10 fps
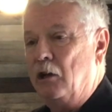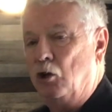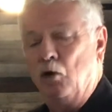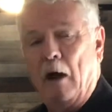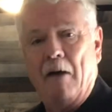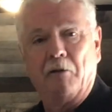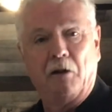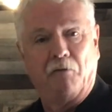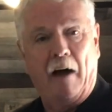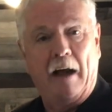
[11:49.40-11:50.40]
you have a
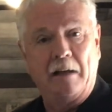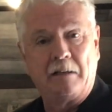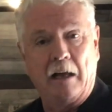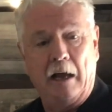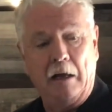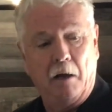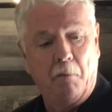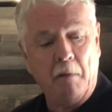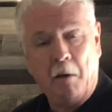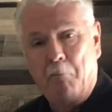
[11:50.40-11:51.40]
device, a
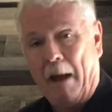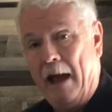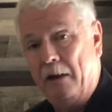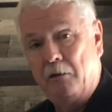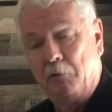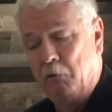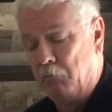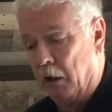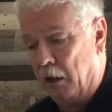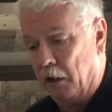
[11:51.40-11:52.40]
pad,
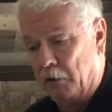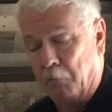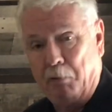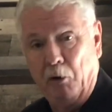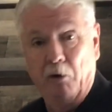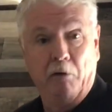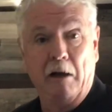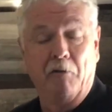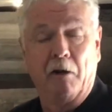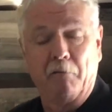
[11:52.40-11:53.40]
computer, or
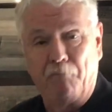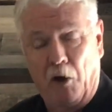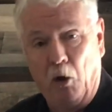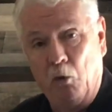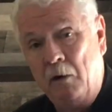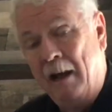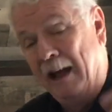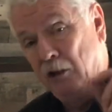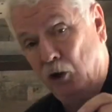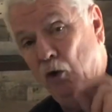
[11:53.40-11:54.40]
even a phone,
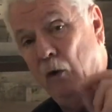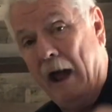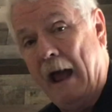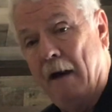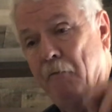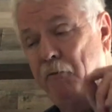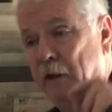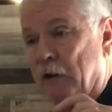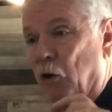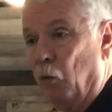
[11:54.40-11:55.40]
and you have
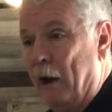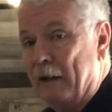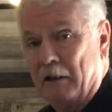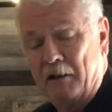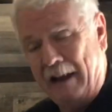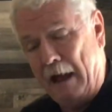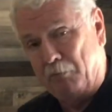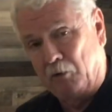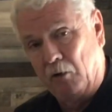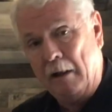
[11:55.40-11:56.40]
the correct
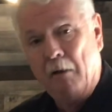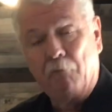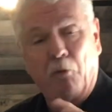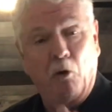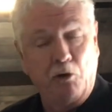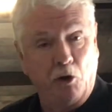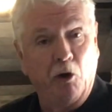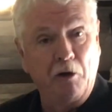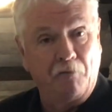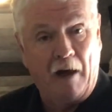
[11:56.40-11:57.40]
adapter for your
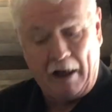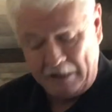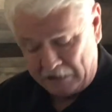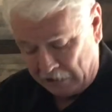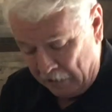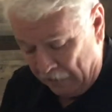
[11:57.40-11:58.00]
device.